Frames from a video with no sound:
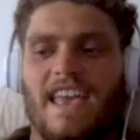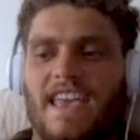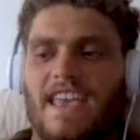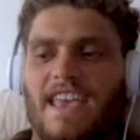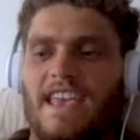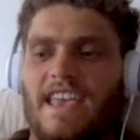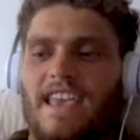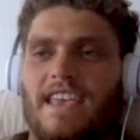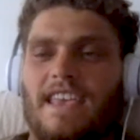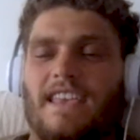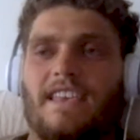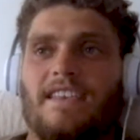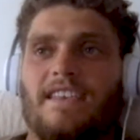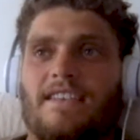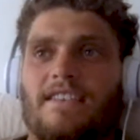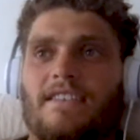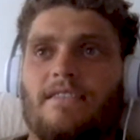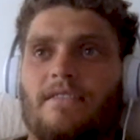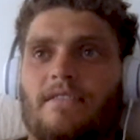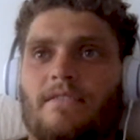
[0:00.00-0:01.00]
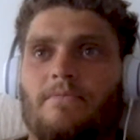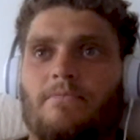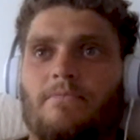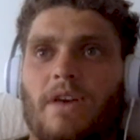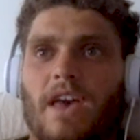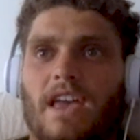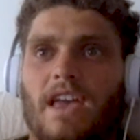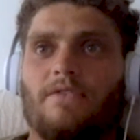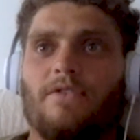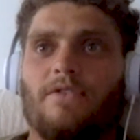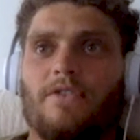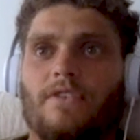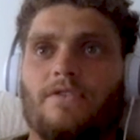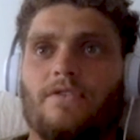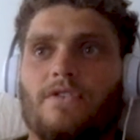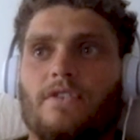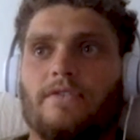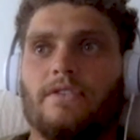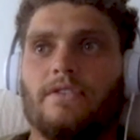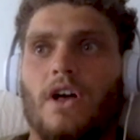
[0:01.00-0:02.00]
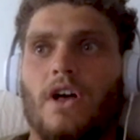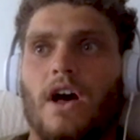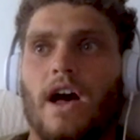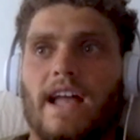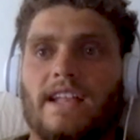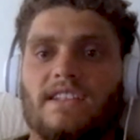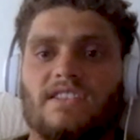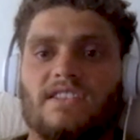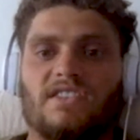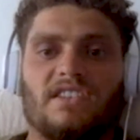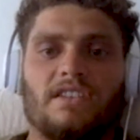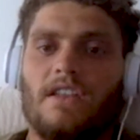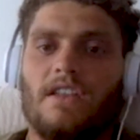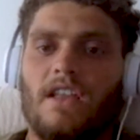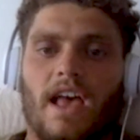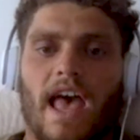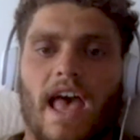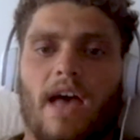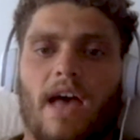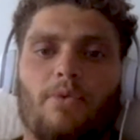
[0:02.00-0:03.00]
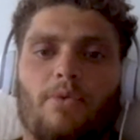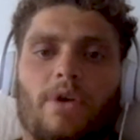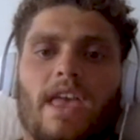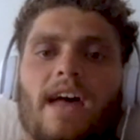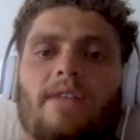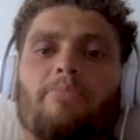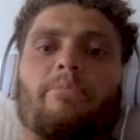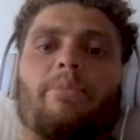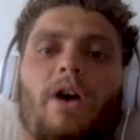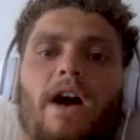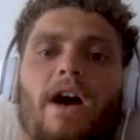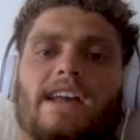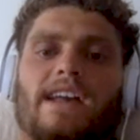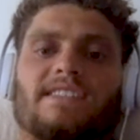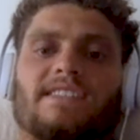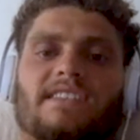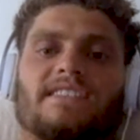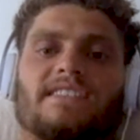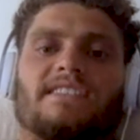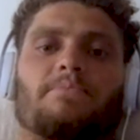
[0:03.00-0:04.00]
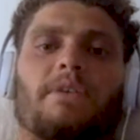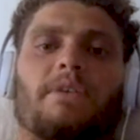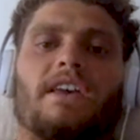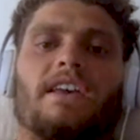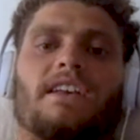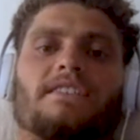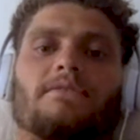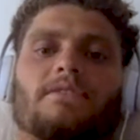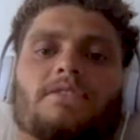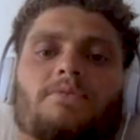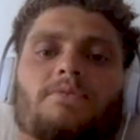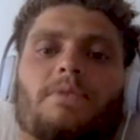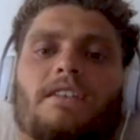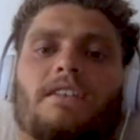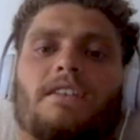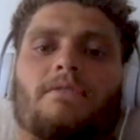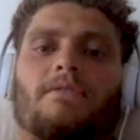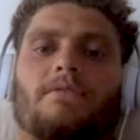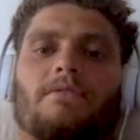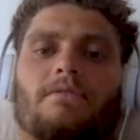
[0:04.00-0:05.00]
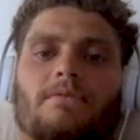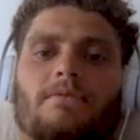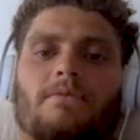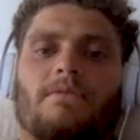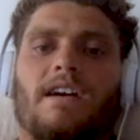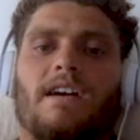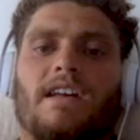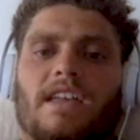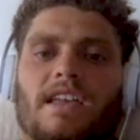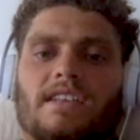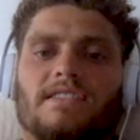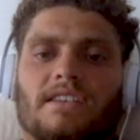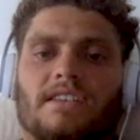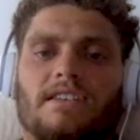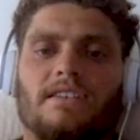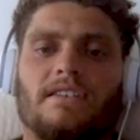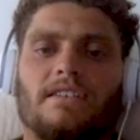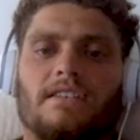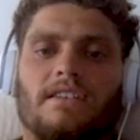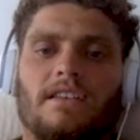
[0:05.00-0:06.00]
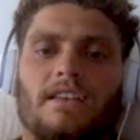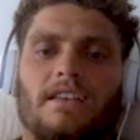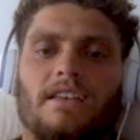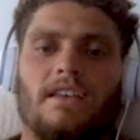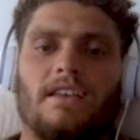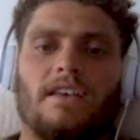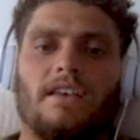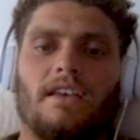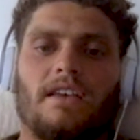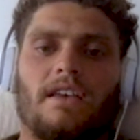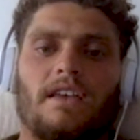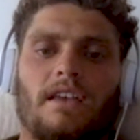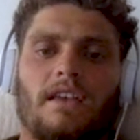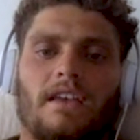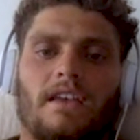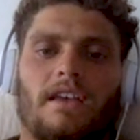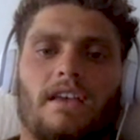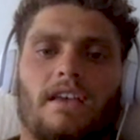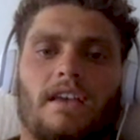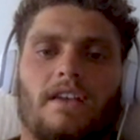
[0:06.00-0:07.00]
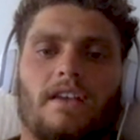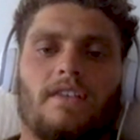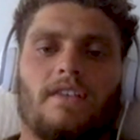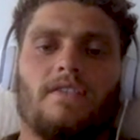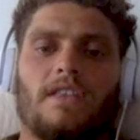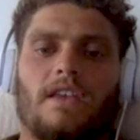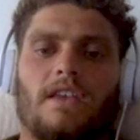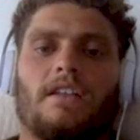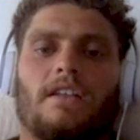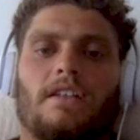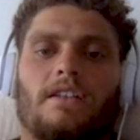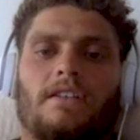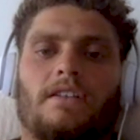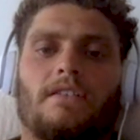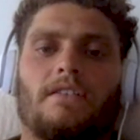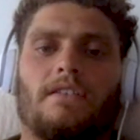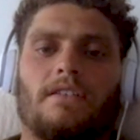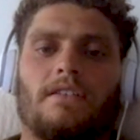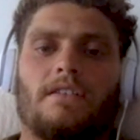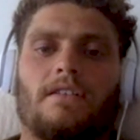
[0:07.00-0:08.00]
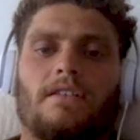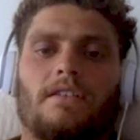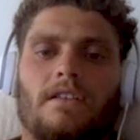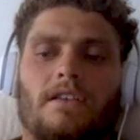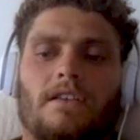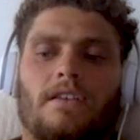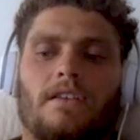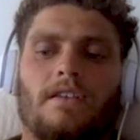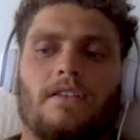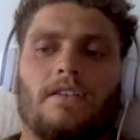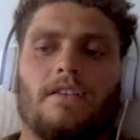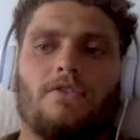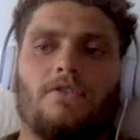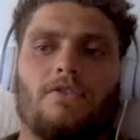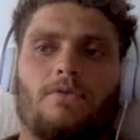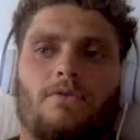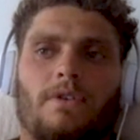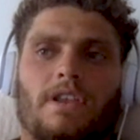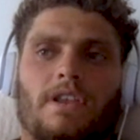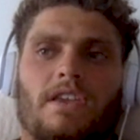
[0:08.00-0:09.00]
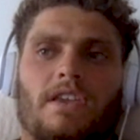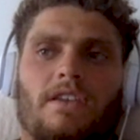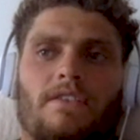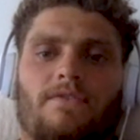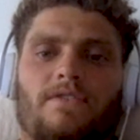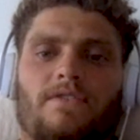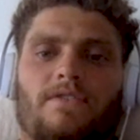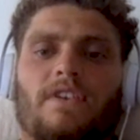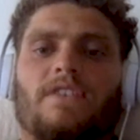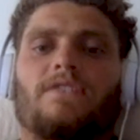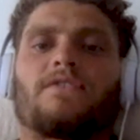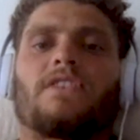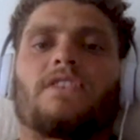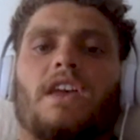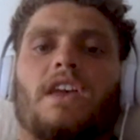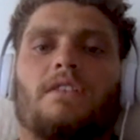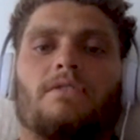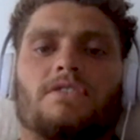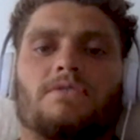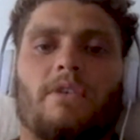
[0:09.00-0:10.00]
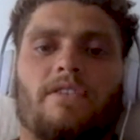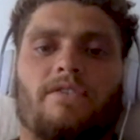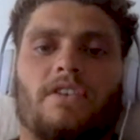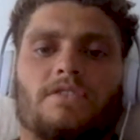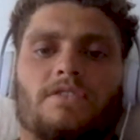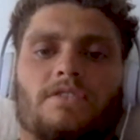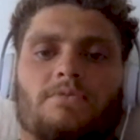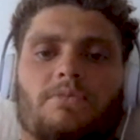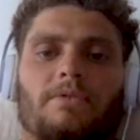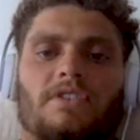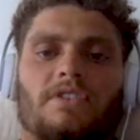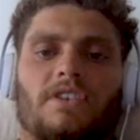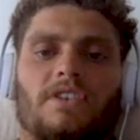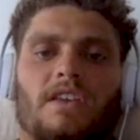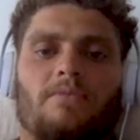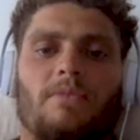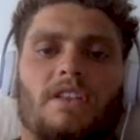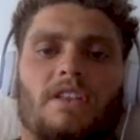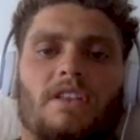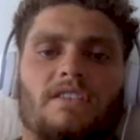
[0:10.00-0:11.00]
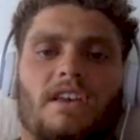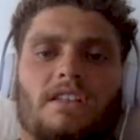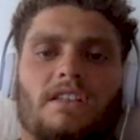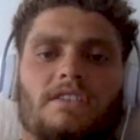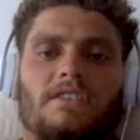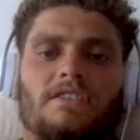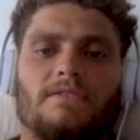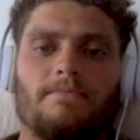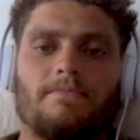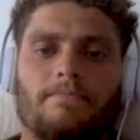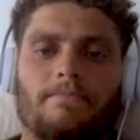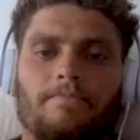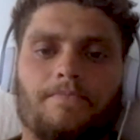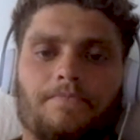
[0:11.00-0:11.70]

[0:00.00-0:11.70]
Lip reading: he paid for a few flights and we had bikes and spares, which made it way easier. And then 2015 was my first proper team, Intense.